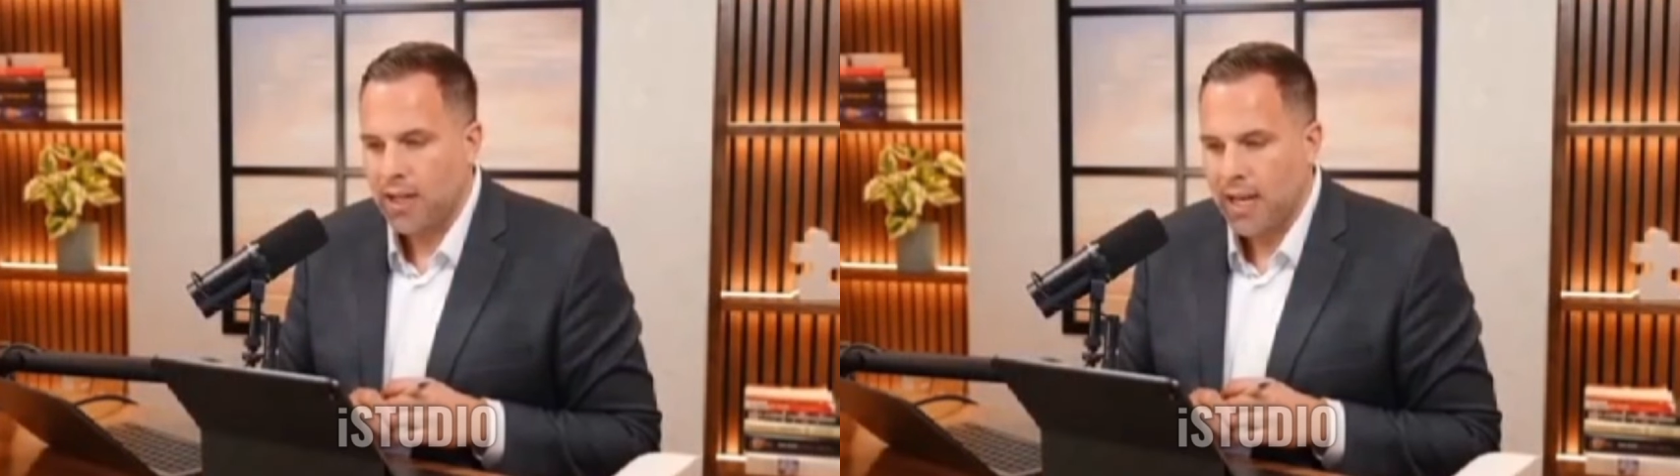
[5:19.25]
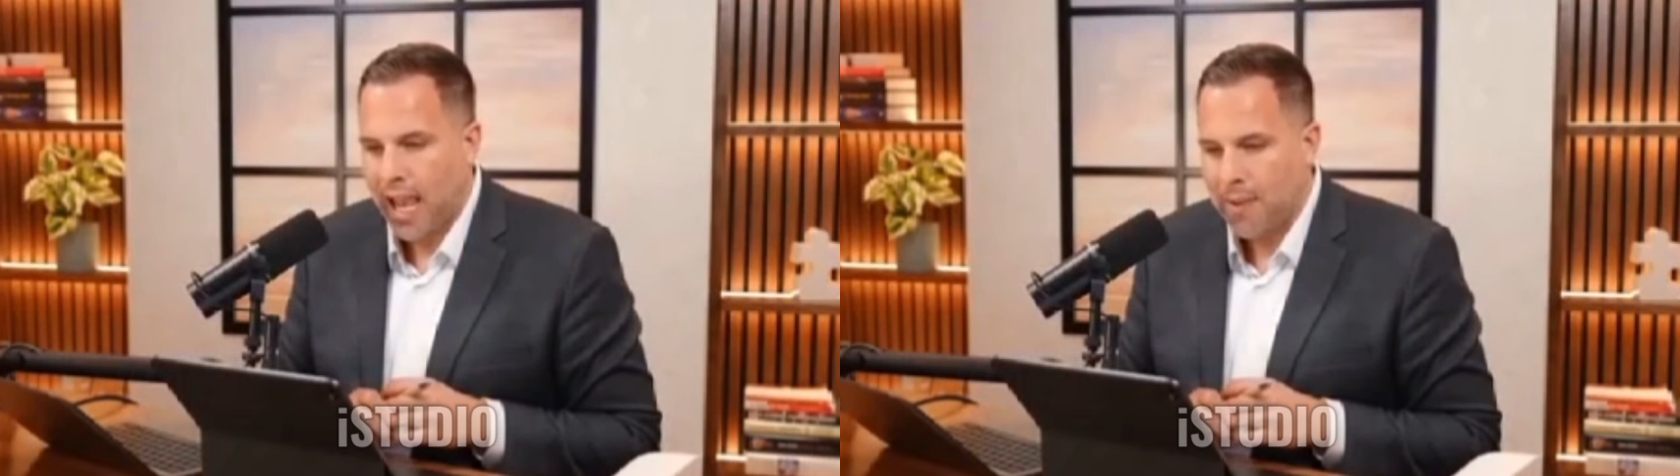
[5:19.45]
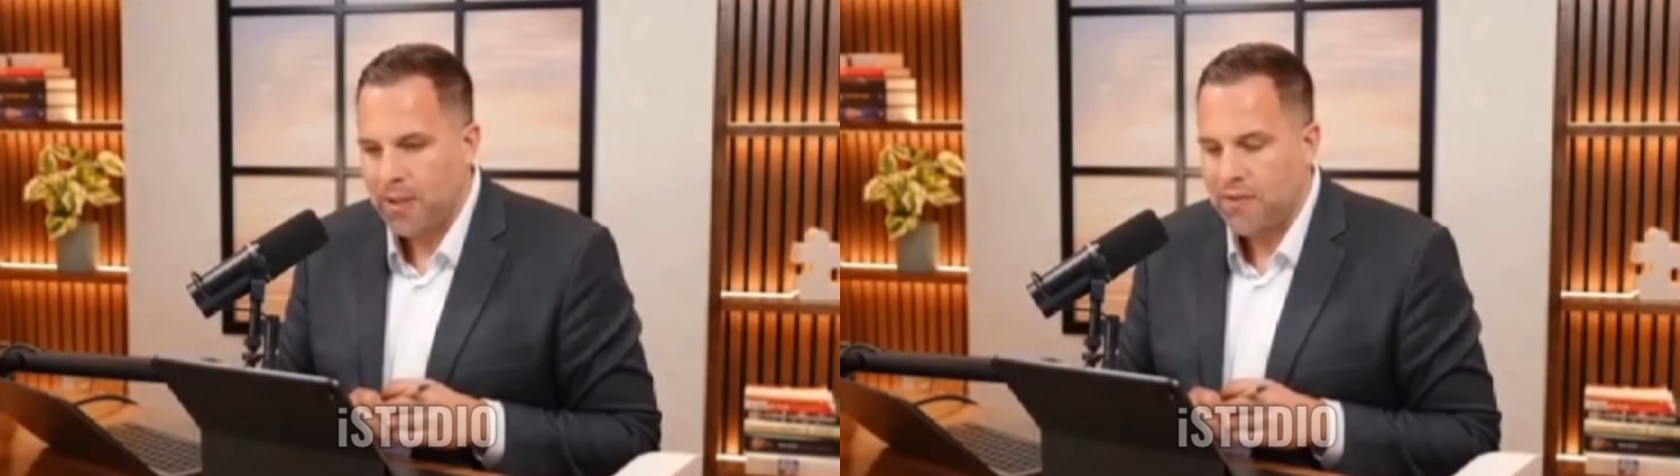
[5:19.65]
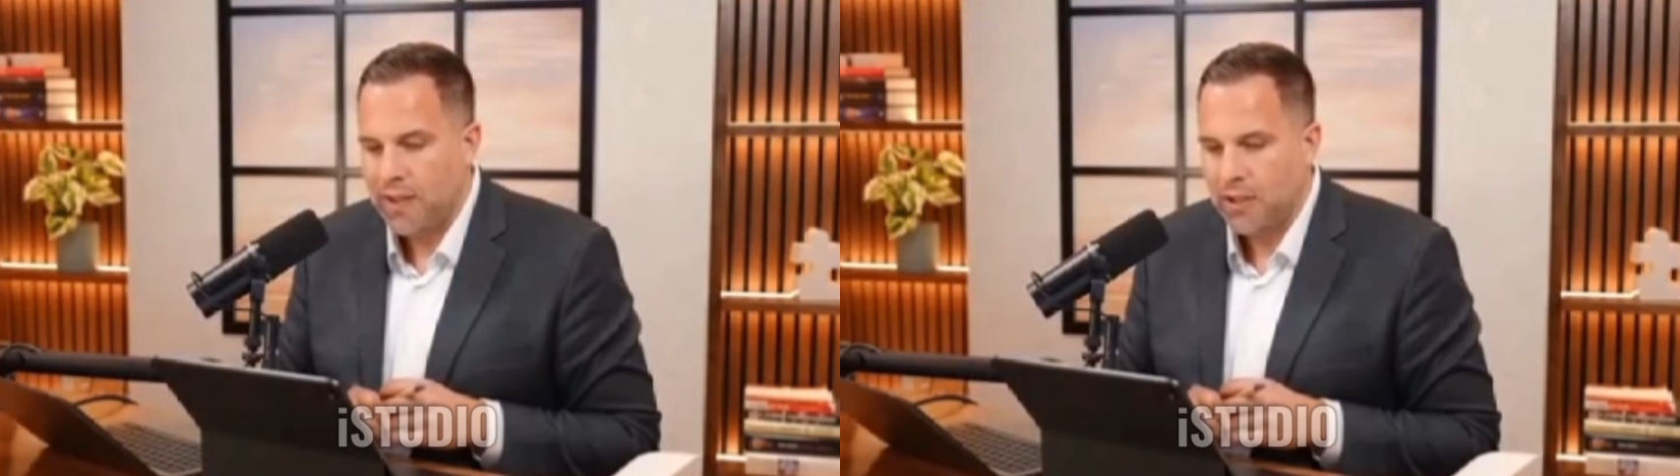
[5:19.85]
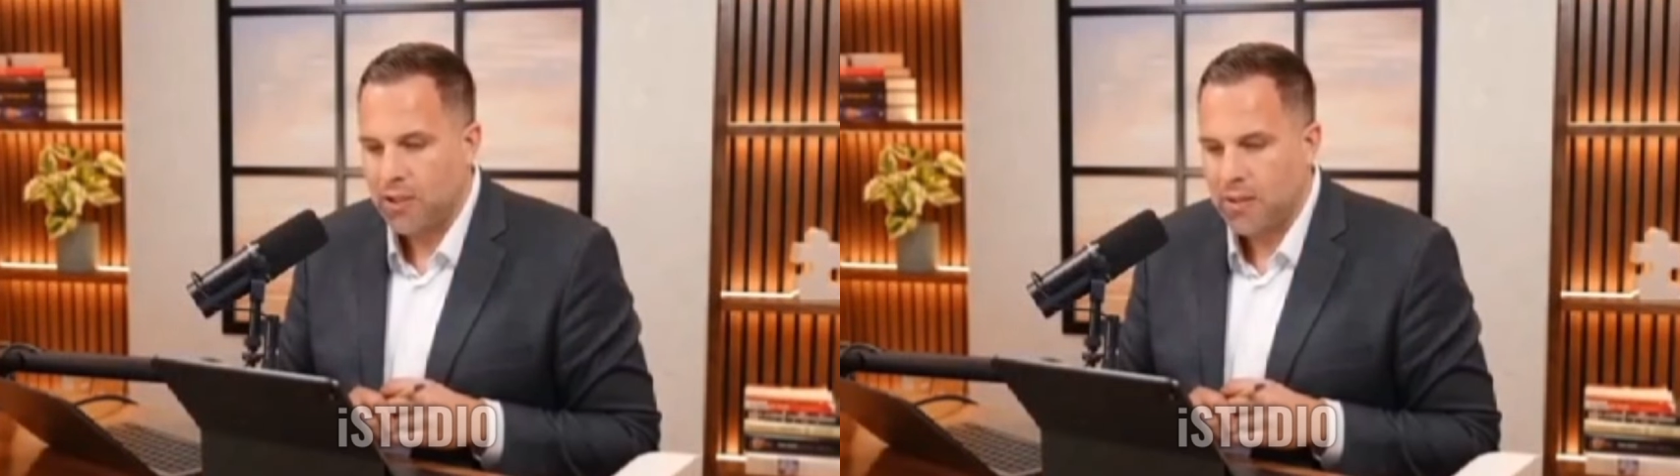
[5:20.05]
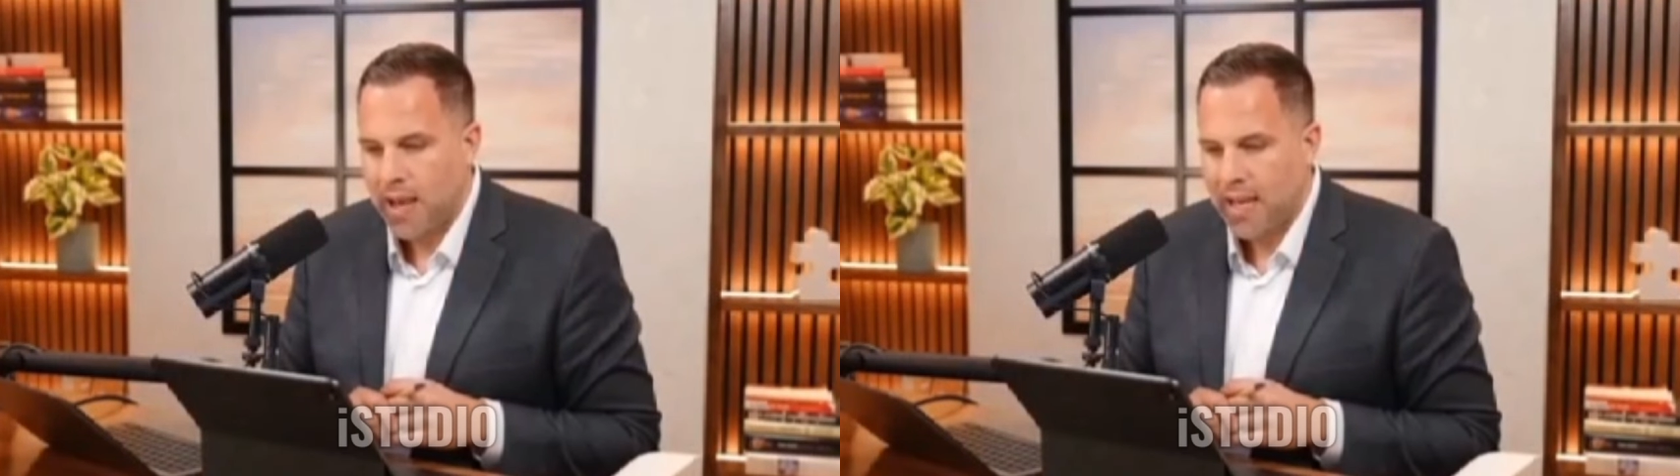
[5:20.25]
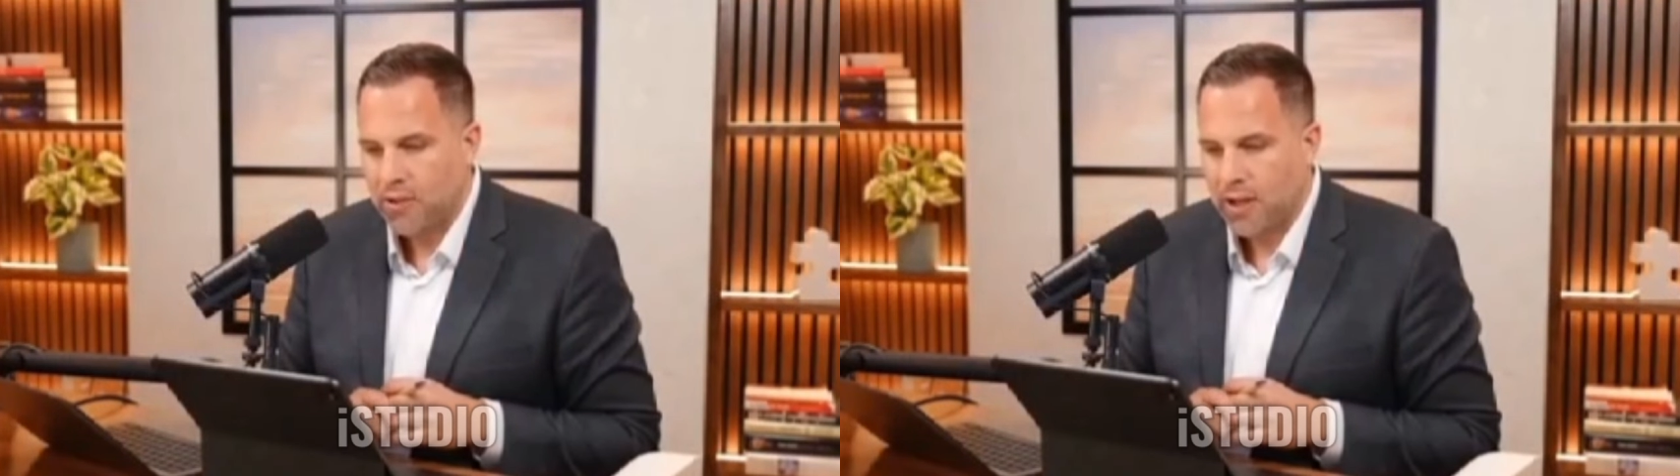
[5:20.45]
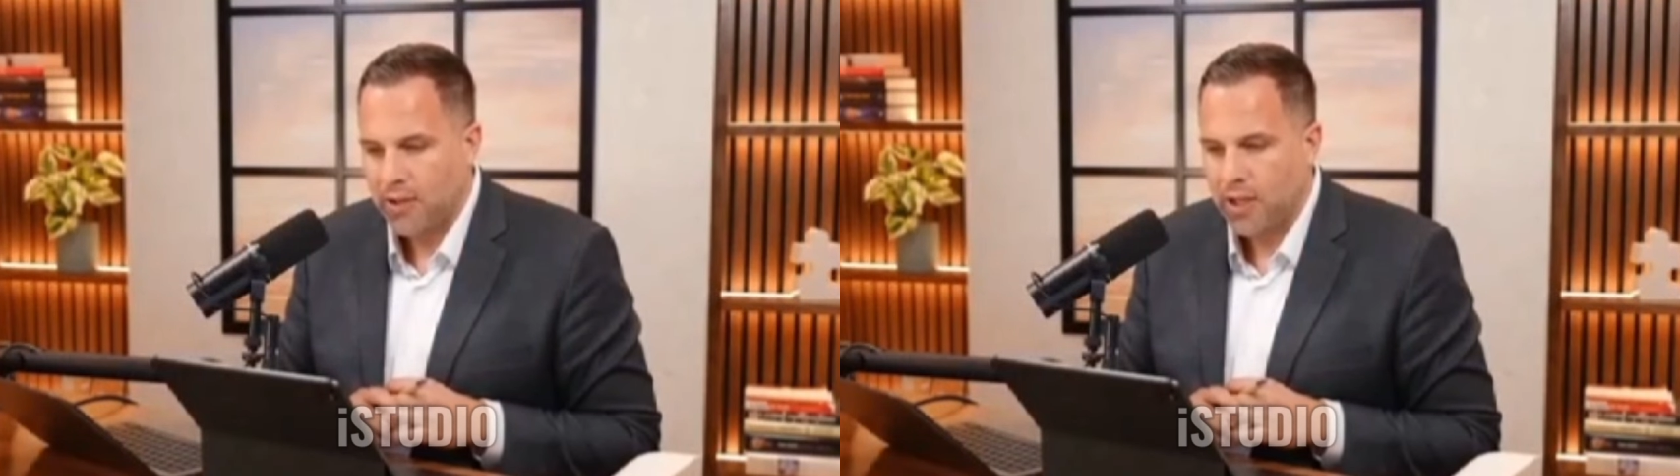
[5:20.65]
unhappy figure in the
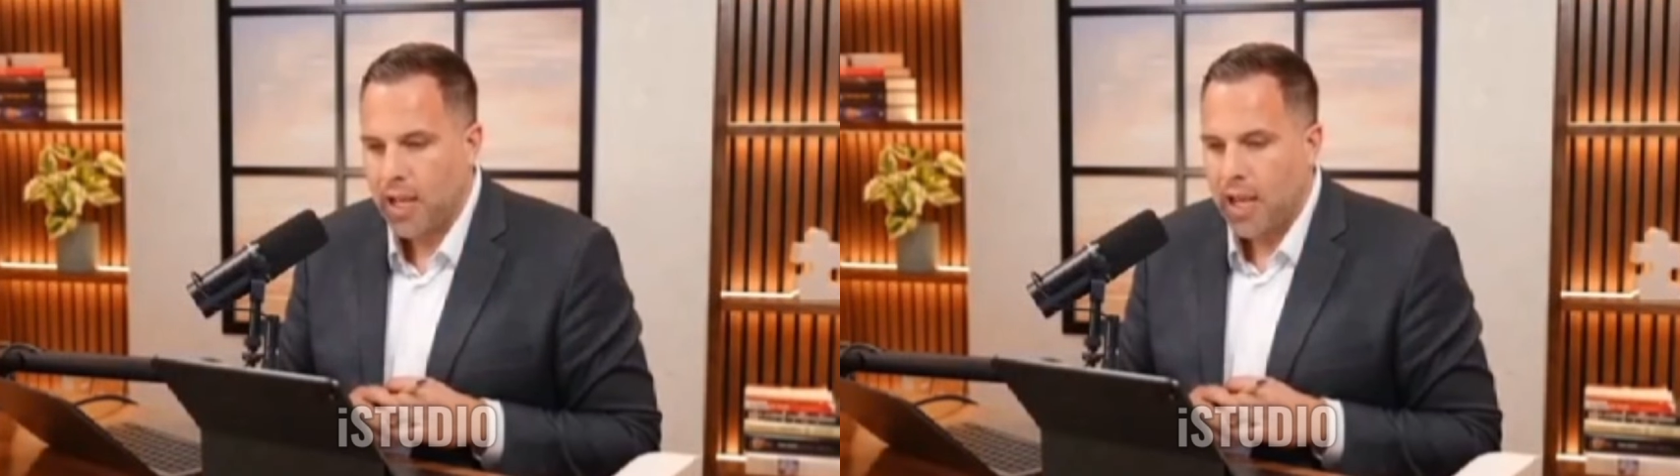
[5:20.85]
background.